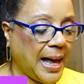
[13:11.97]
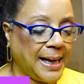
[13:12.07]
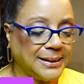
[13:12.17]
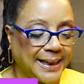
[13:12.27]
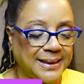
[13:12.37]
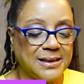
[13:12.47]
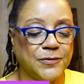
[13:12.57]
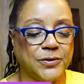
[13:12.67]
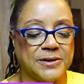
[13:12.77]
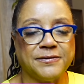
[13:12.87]
I like this
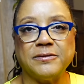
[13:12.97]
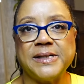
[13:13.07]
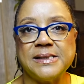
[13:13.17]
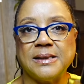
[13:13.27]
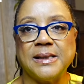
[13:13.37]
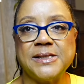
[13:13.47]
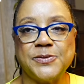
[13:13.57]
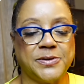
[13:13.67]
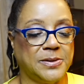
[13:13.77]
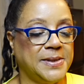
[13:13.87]
for a different reason.
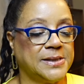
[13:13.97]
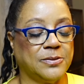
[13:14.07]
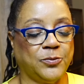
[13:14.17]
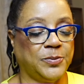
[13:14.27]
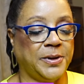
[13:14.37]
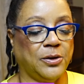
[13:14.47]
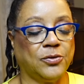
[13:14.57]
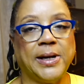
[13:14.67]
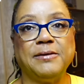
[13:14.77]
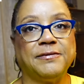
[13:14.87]
This to me would be a
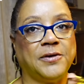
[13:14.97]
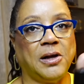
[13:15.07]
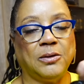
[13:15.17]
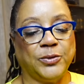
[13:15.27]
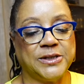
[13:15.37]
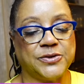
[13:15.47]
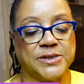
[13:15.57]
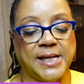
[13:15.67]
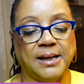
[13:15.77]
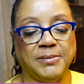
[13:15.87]
great fall winter
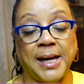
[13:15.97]
scent.